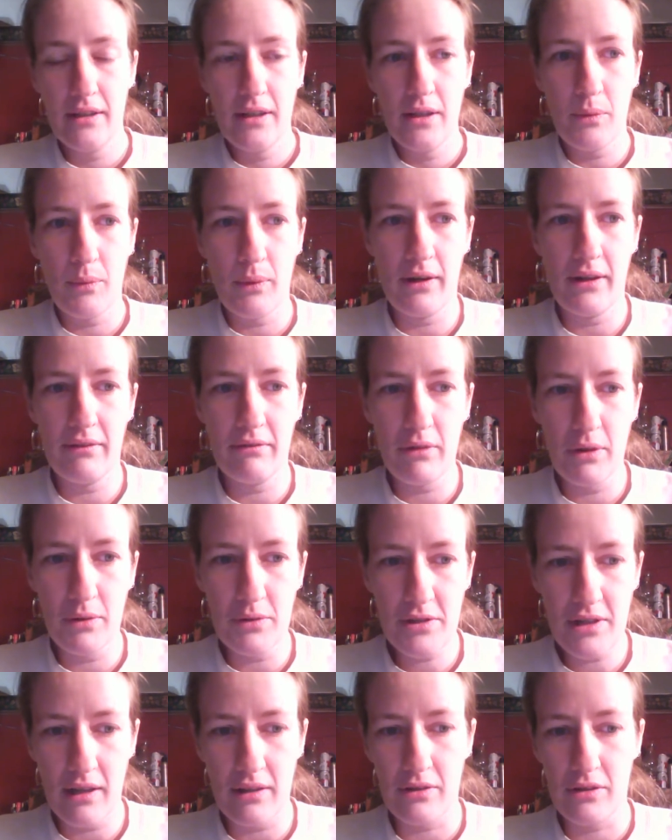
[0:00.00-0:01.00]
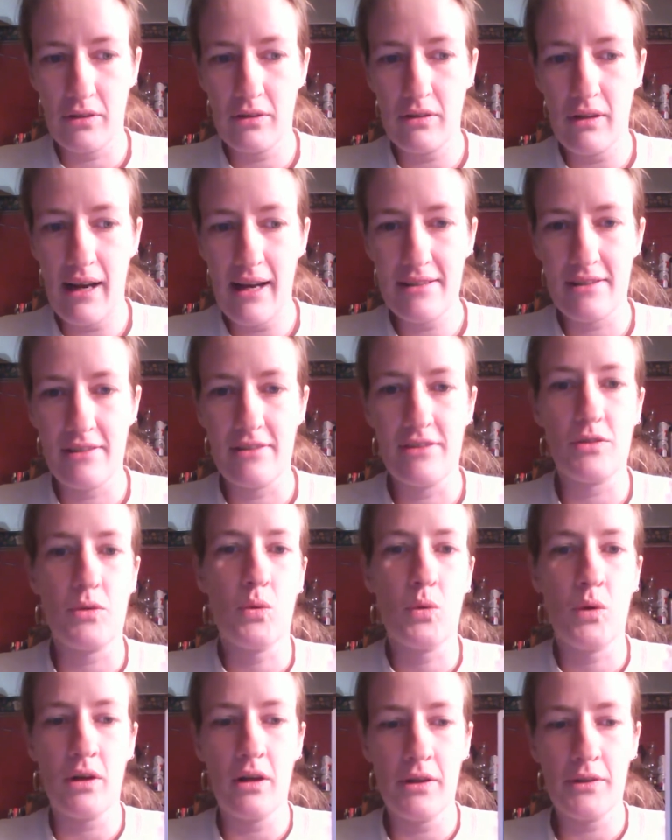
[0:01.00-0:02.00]
wearing rose-colored glasses
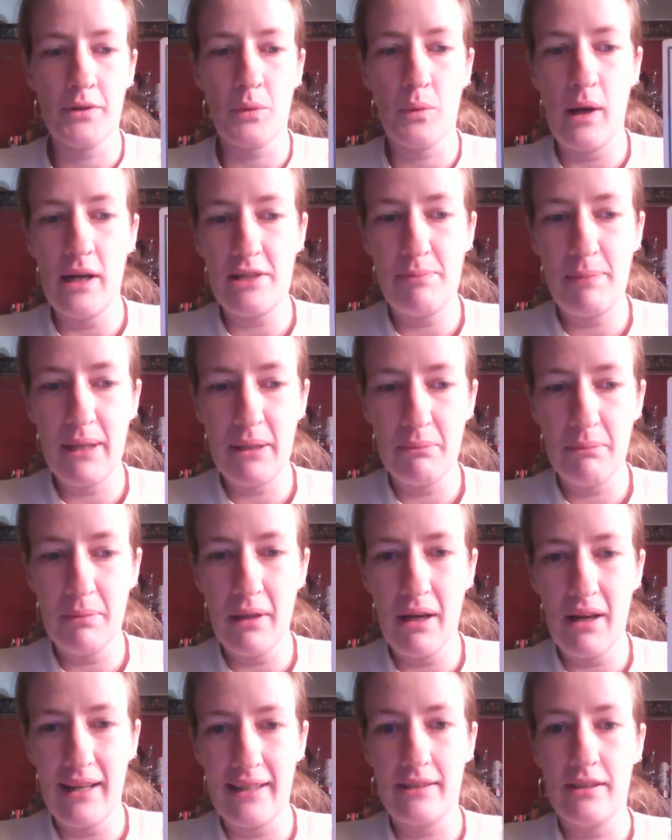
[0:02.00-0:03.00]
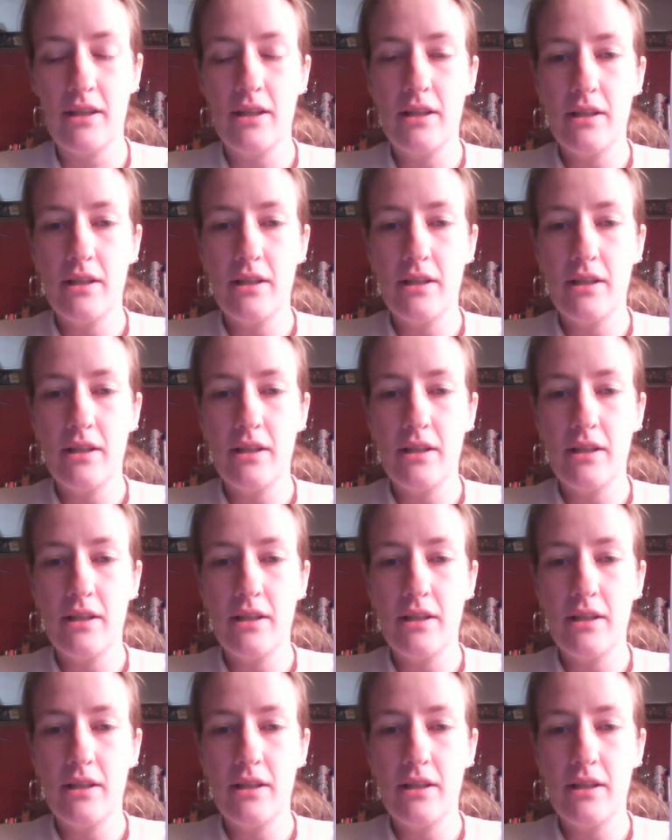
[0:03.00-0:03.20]
or otherwise being blind